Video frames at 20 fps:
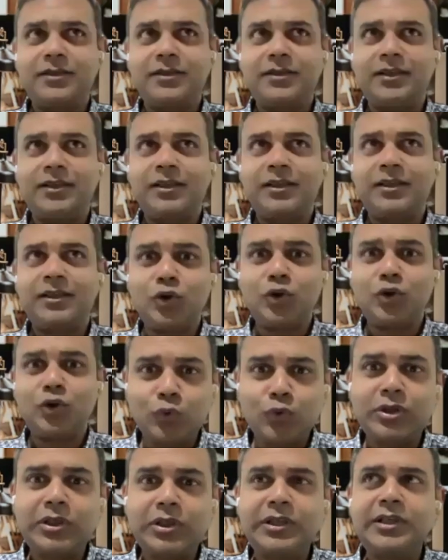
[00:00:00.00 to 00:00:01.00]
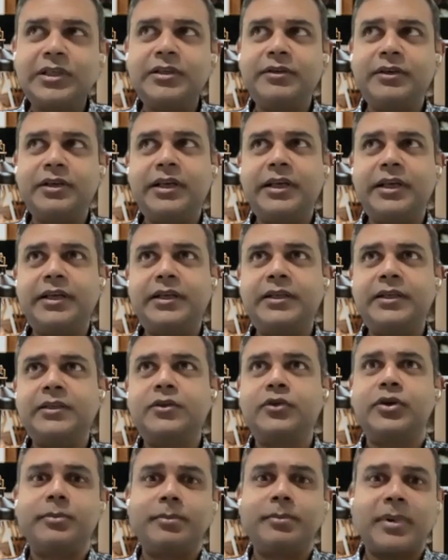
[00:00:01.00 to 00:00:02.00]
it's usually related
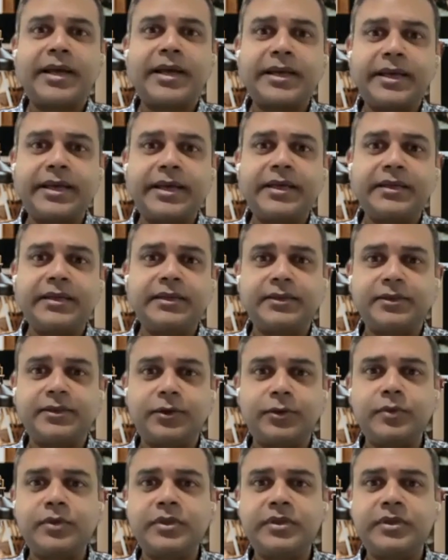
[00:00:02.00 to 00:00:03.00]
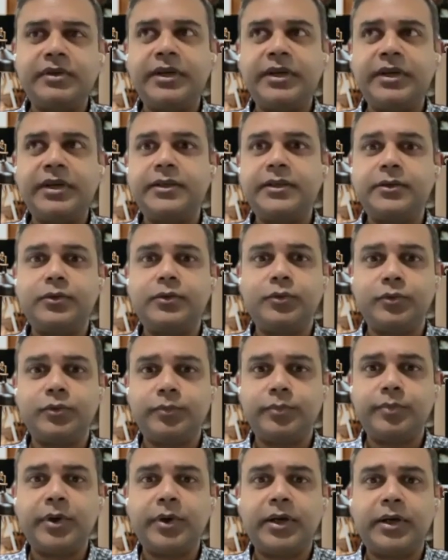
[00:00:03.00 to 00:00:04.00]
so in my case it's always related to
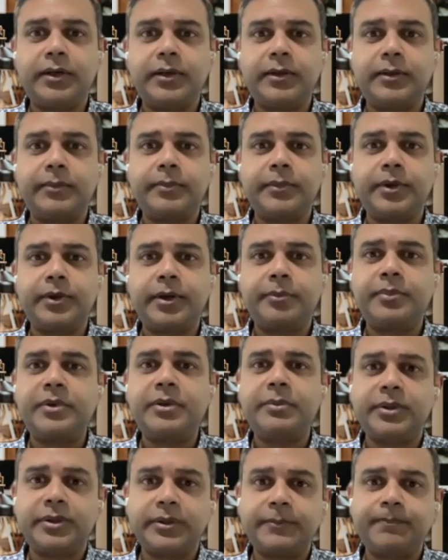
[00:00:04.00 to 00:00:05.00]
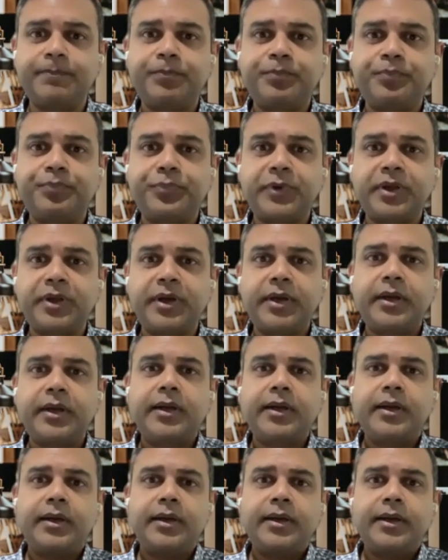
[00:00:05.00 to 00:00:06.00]
uh, people
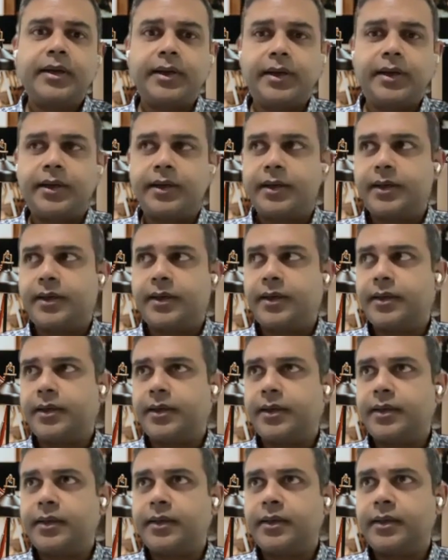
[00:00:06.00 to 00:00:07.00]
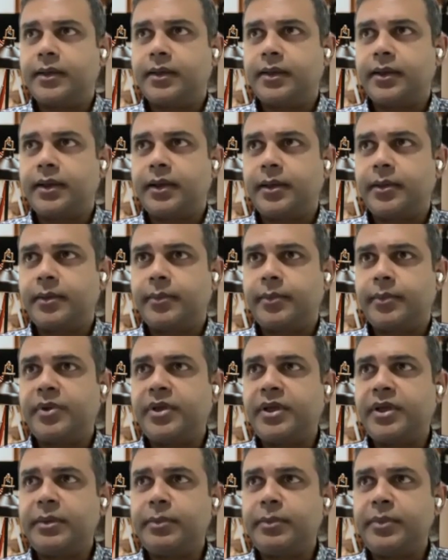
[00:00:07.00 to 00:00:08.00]
hmm. uh,
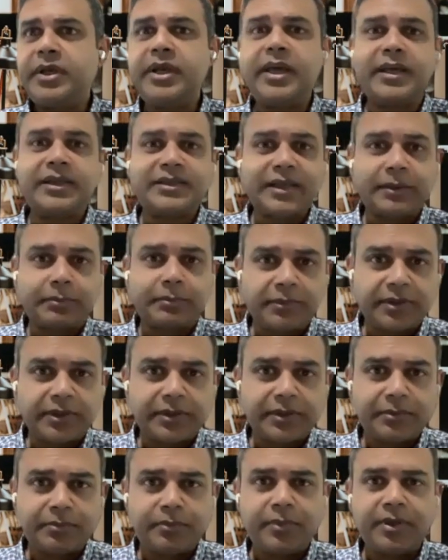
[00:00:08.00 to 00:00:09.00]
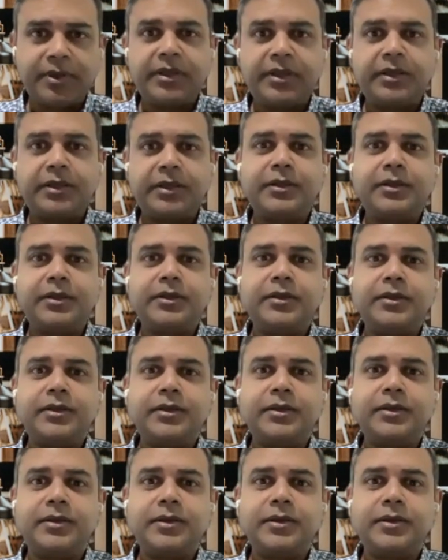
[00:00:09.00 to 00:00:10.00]
being being accepted being
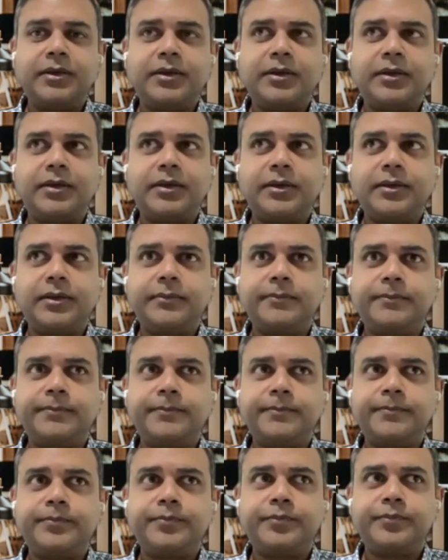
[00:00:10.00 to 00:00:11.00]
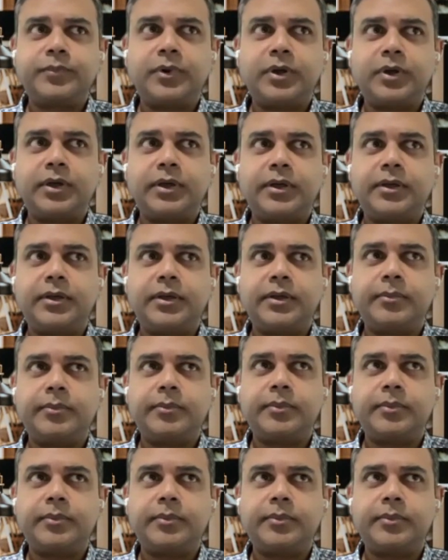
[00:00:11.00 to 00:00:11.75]
um, uh,